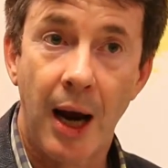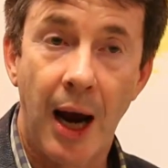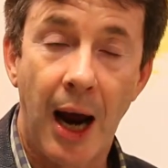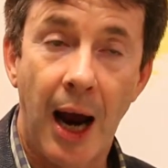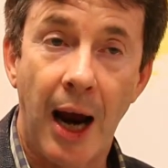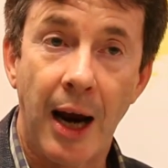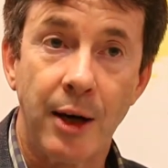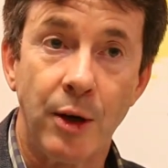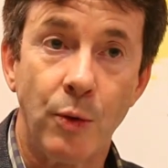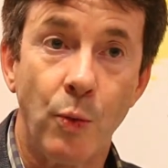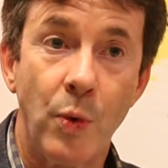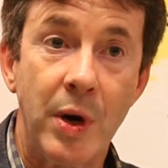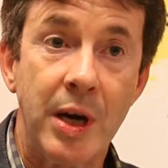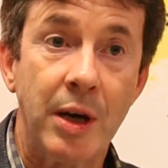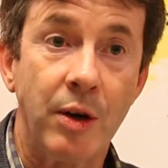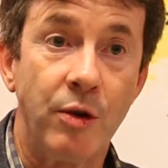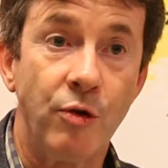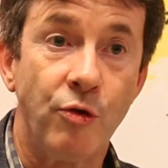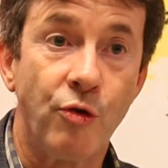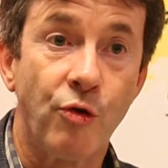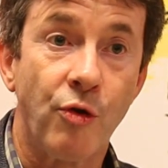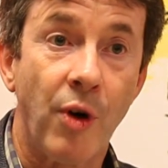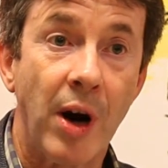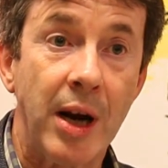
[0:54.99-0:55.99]
and we
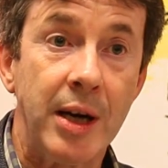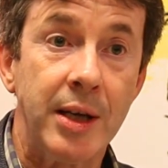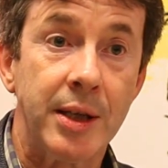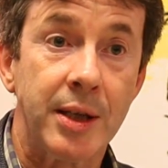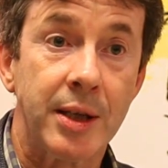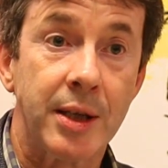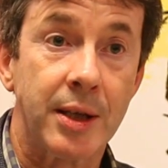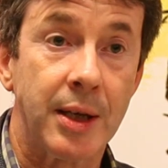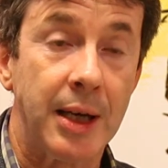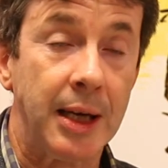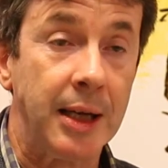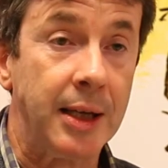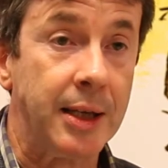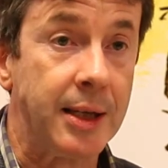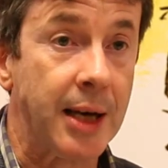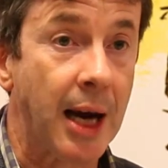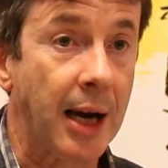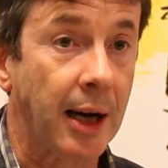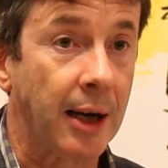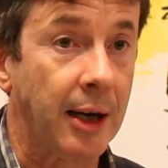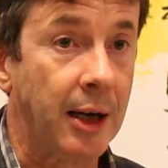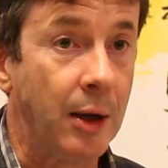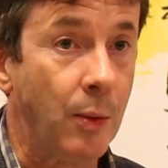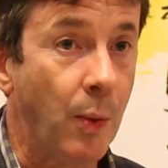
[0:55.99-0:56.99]
can trace
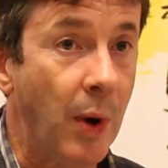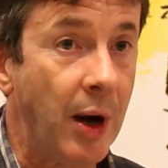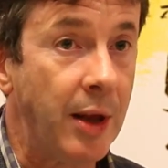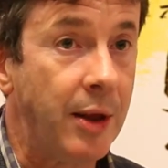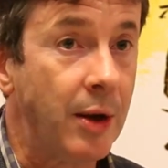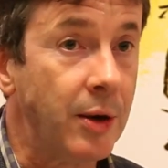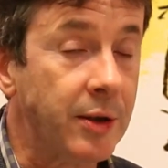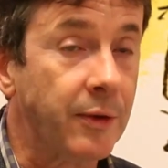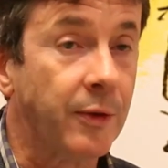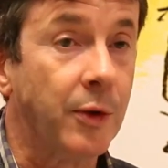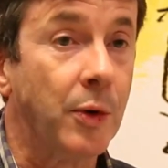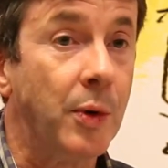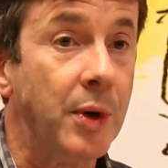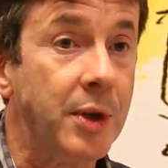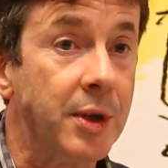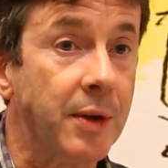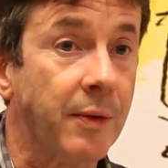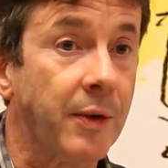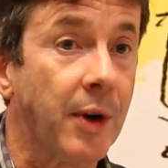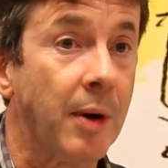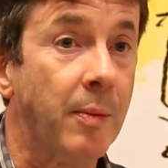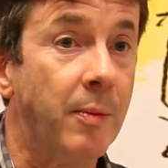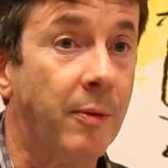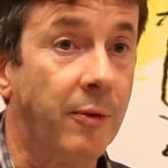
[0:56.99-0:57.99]
exactly where those fluids
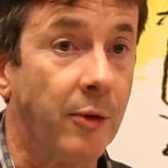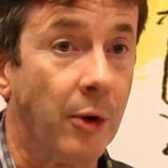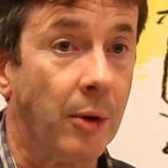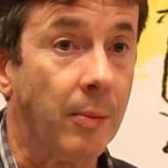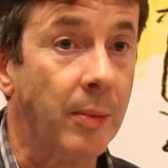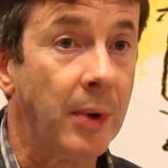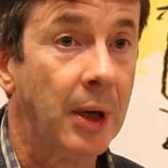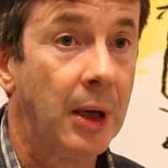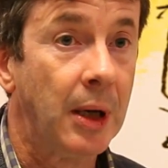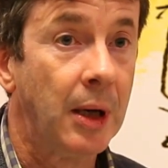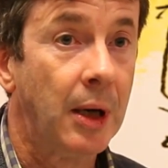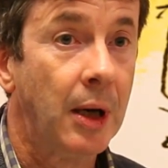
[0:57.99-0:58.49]
have come from.